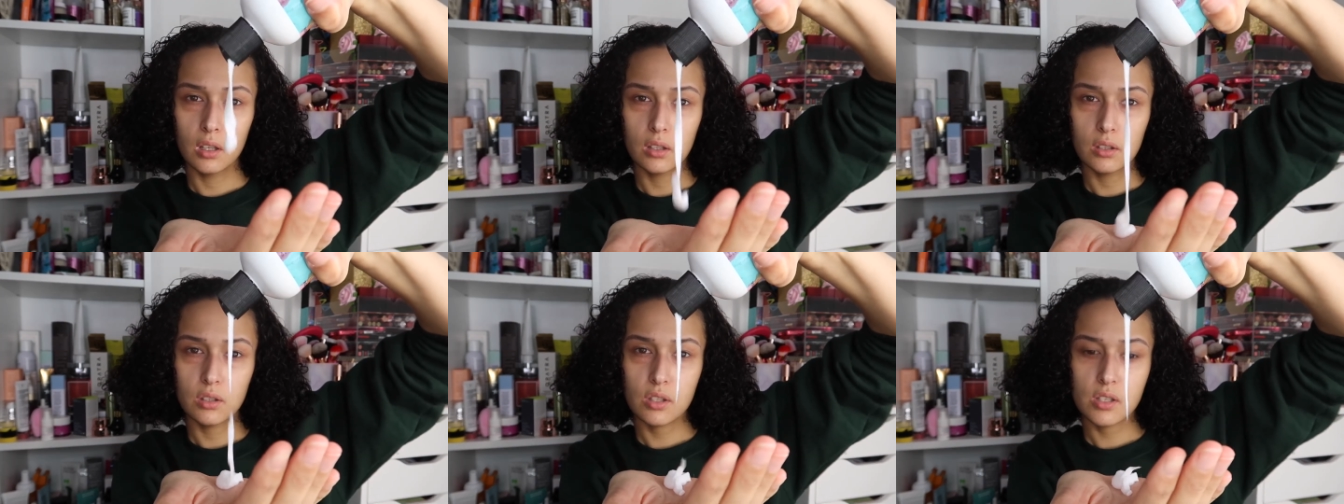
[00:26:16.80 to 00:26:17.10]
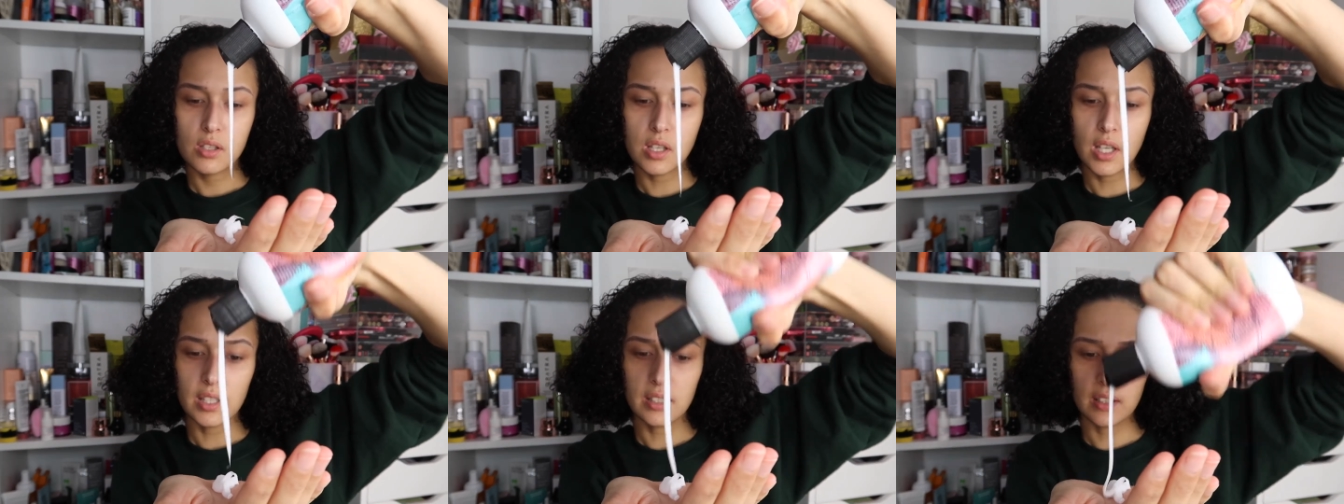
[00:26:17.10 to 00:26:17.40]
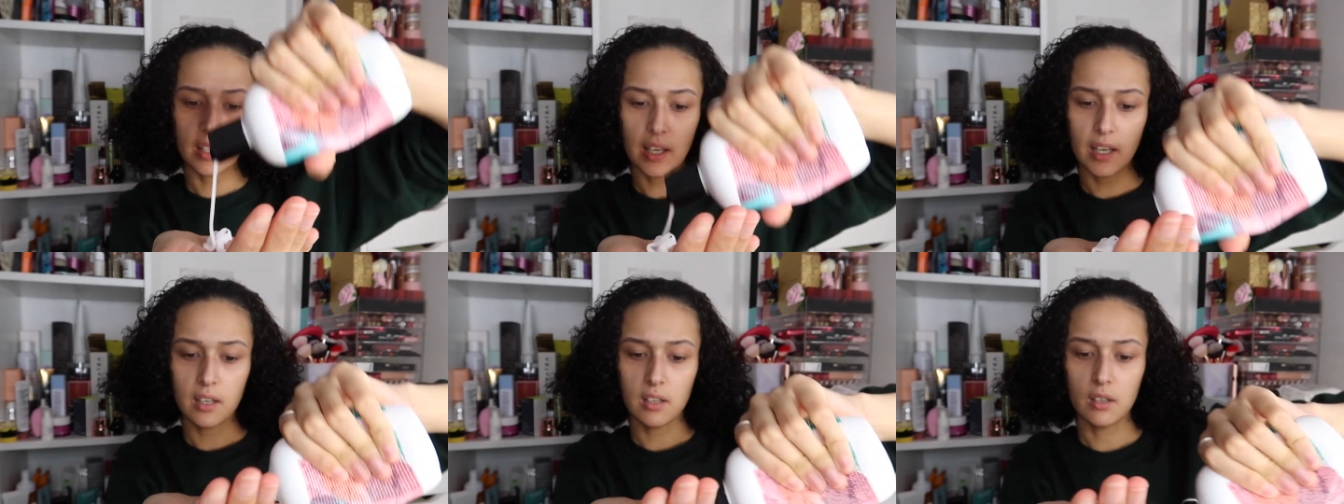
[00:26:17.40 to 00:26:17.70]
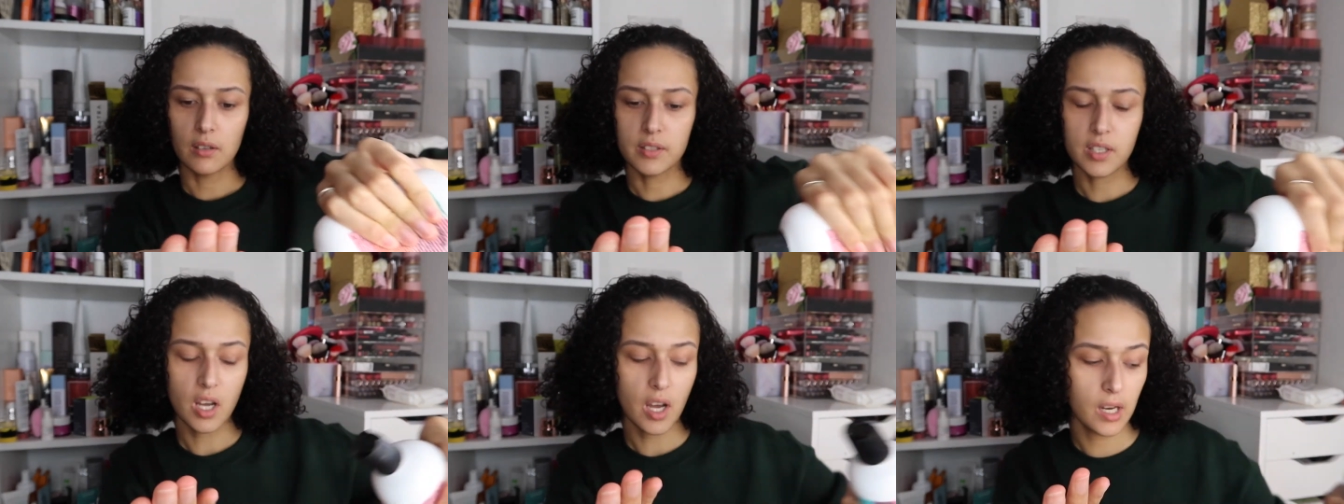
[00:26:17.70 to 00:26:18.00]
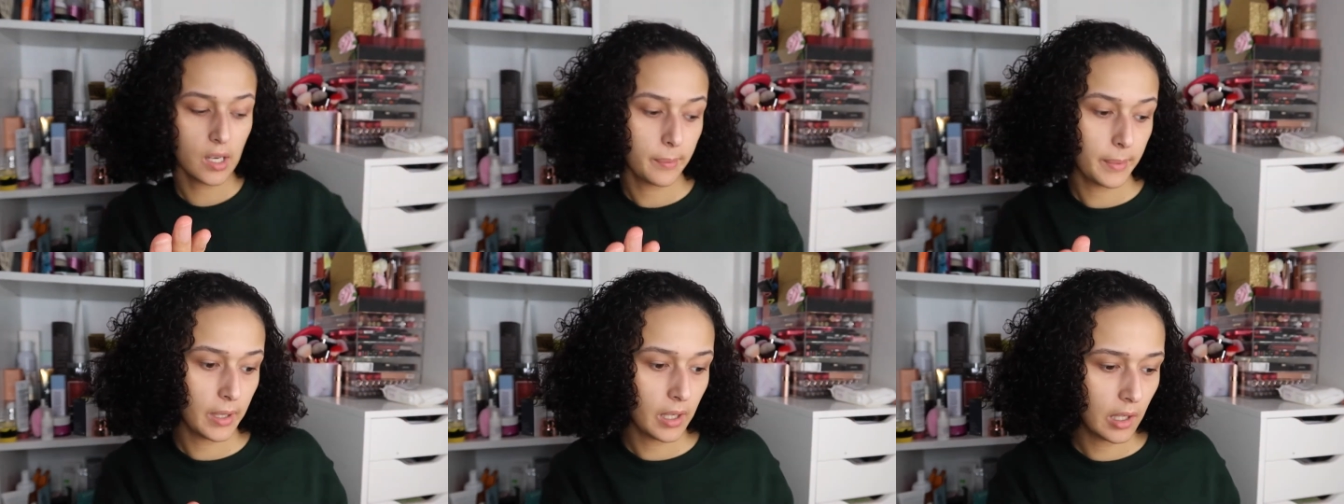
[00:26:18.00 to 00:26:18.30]
just like that or a
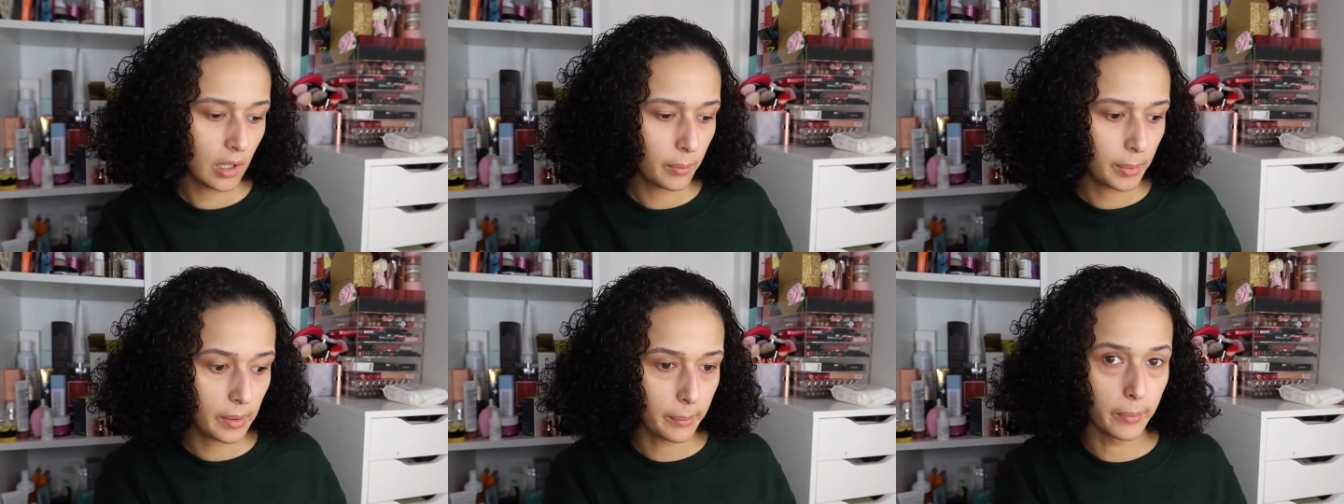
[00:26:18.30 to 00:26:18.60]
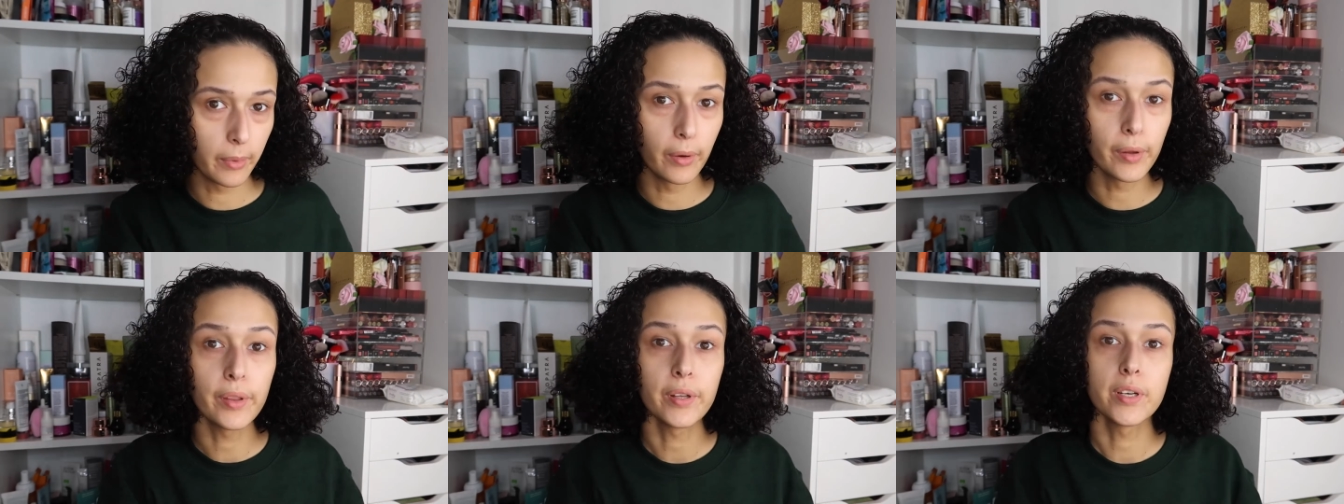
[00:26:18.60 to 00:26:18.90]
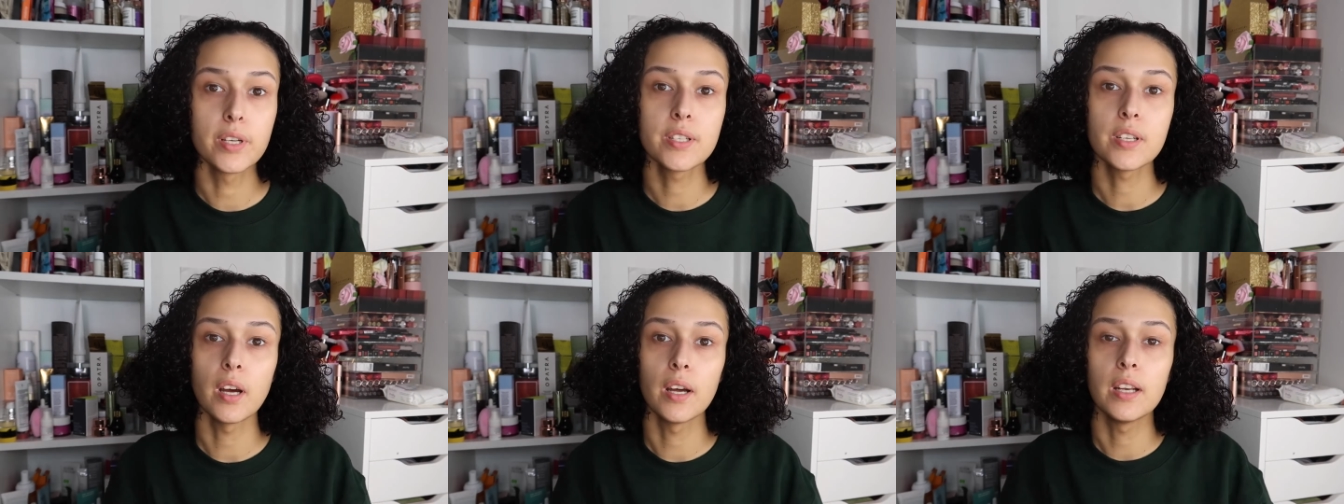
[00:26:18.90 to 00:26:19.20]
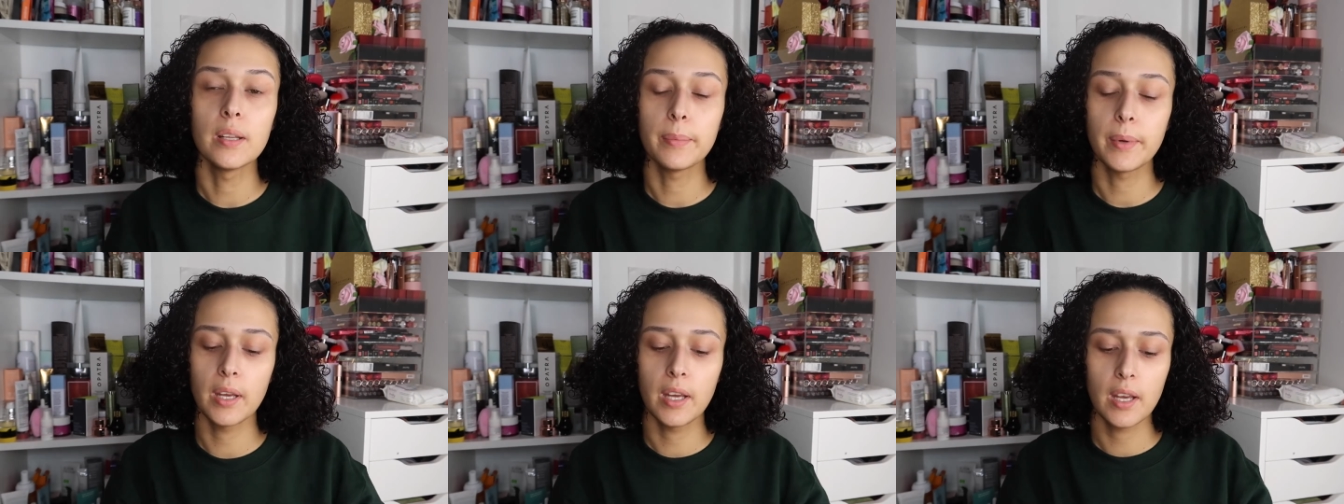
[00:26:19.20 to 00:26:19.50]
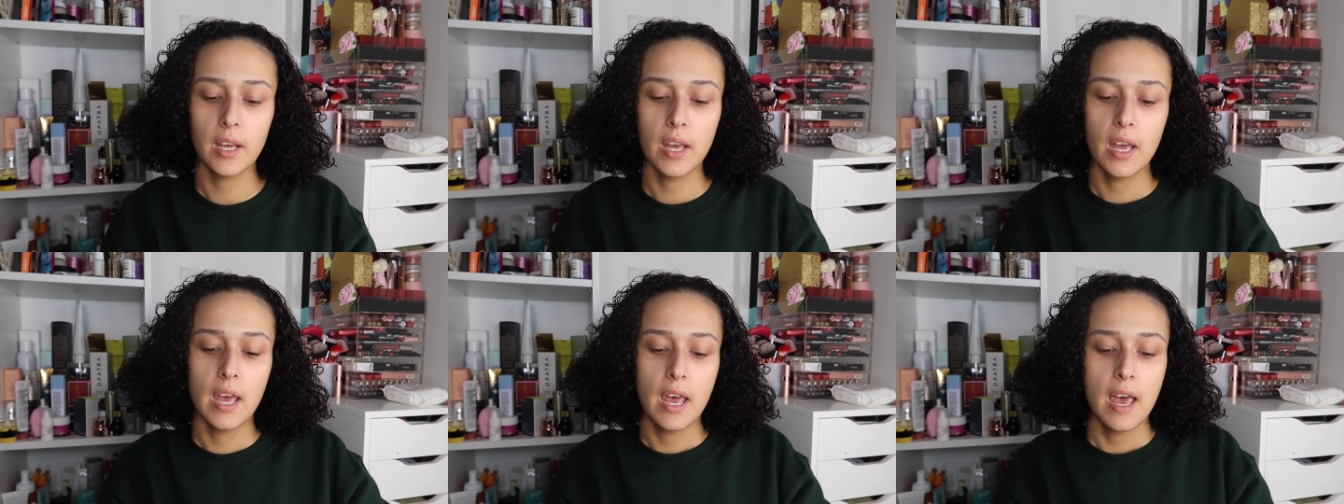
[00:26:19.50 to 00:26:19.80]
tiny bit a little bit more than a tiny
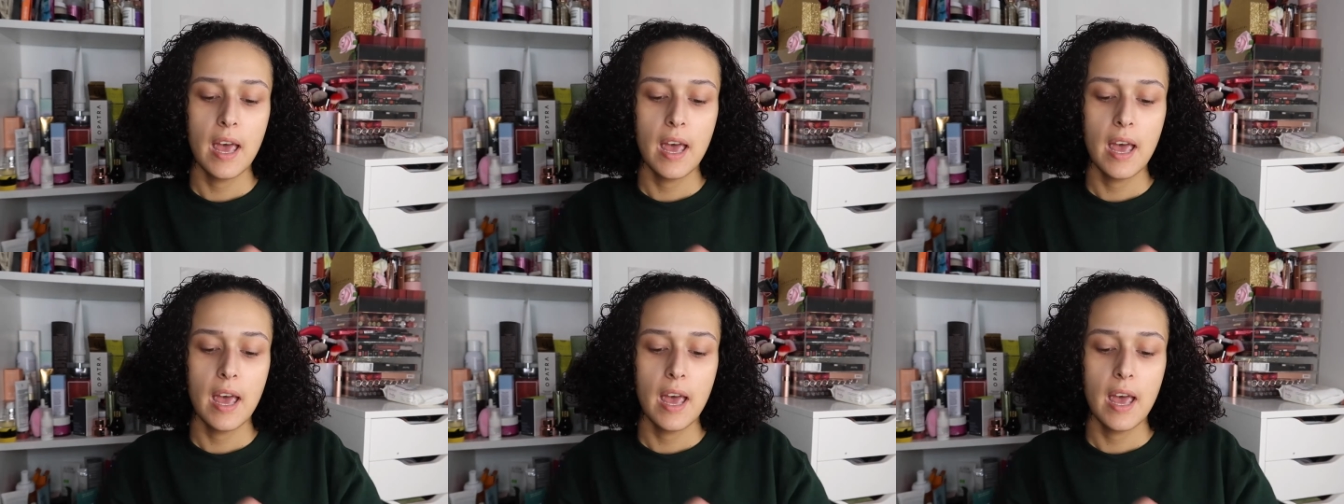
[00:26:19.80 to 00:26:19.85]
bit